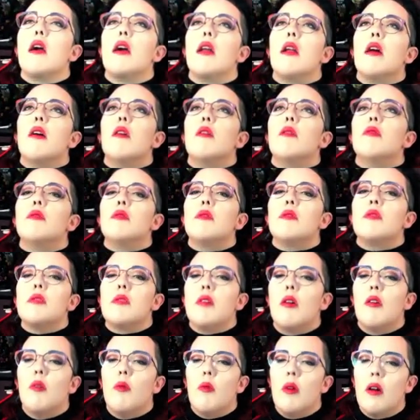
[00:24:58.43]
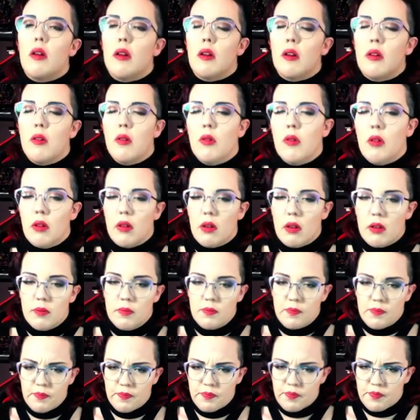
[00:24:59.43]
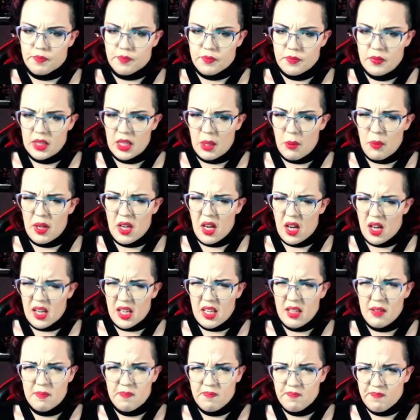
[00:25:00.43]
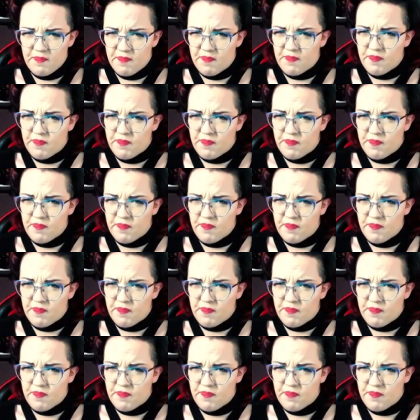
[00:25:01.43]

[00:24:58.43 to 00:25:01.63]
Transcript: you know, salt water or lemon honey.